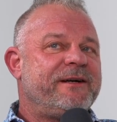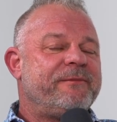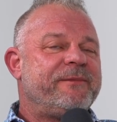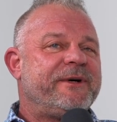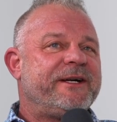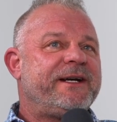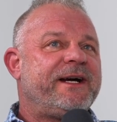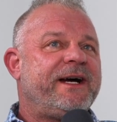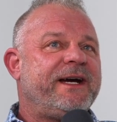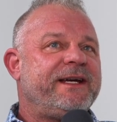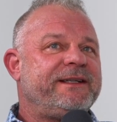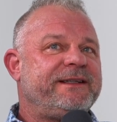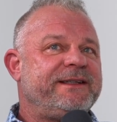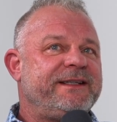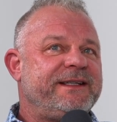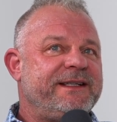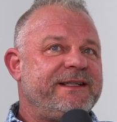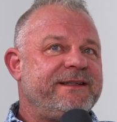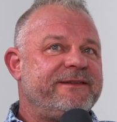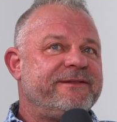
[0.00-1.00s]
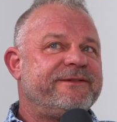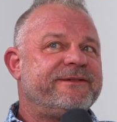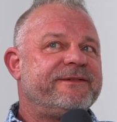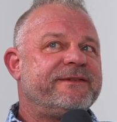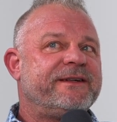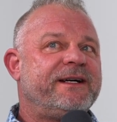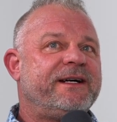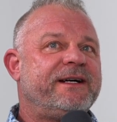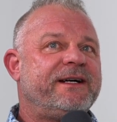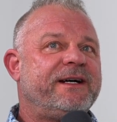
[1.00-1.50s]
but I leave
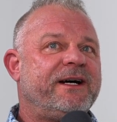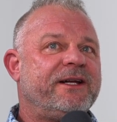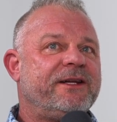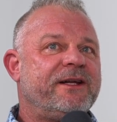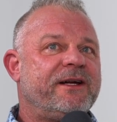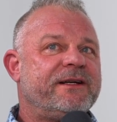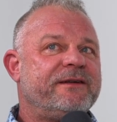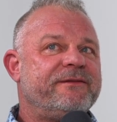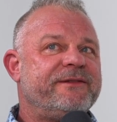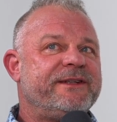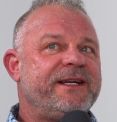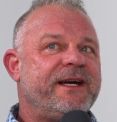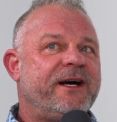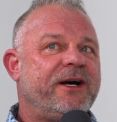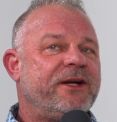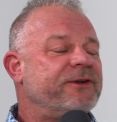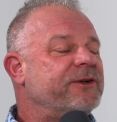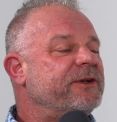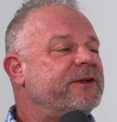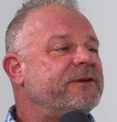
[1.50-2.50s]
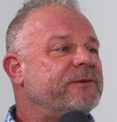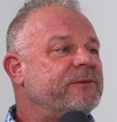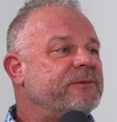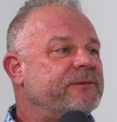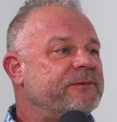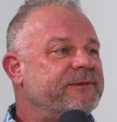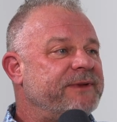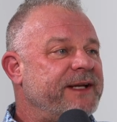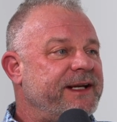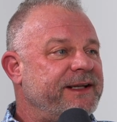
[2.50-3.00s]
a lot of the other
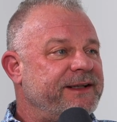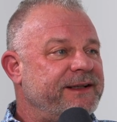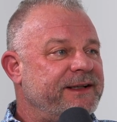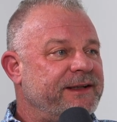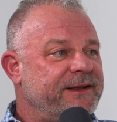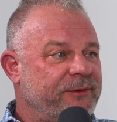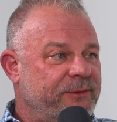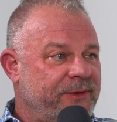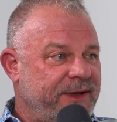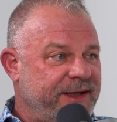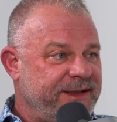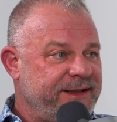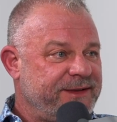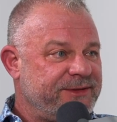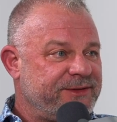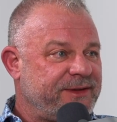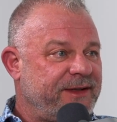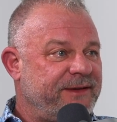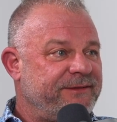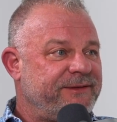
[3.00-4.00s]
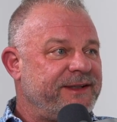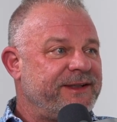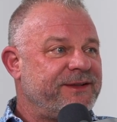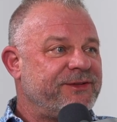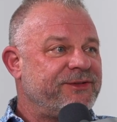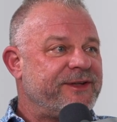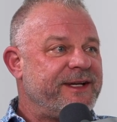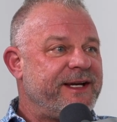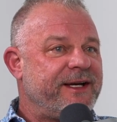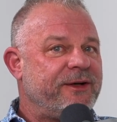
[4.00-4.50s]
the runnings of
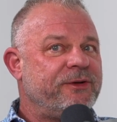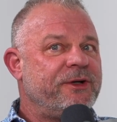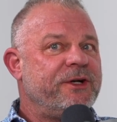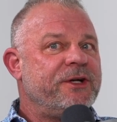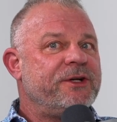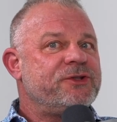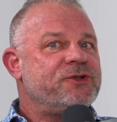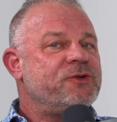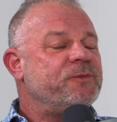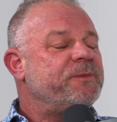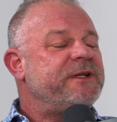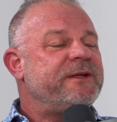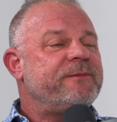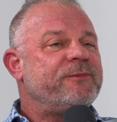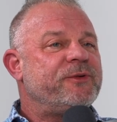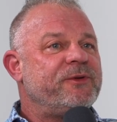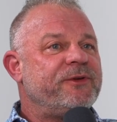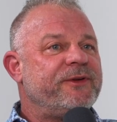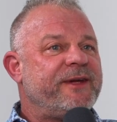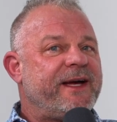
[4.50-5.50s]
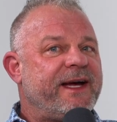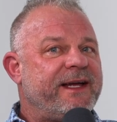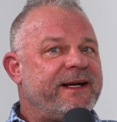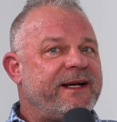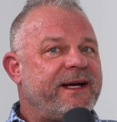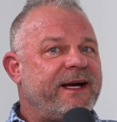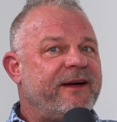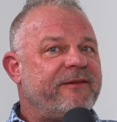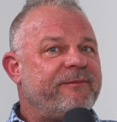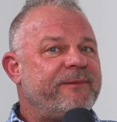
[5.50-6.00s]
things now to people that
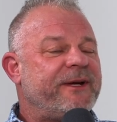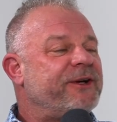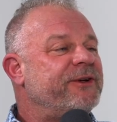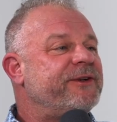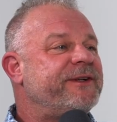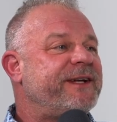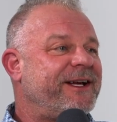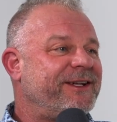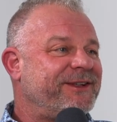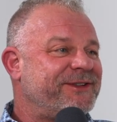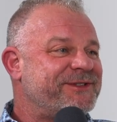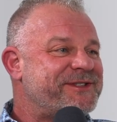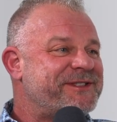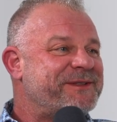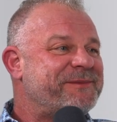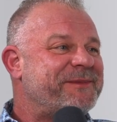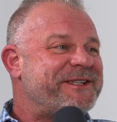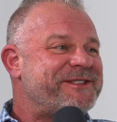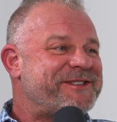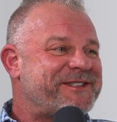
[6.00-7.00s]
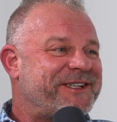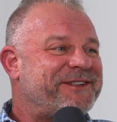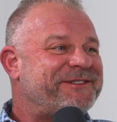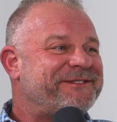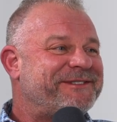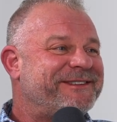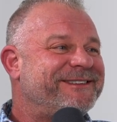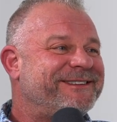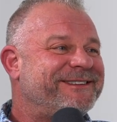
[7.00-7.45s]
have better talents than myself.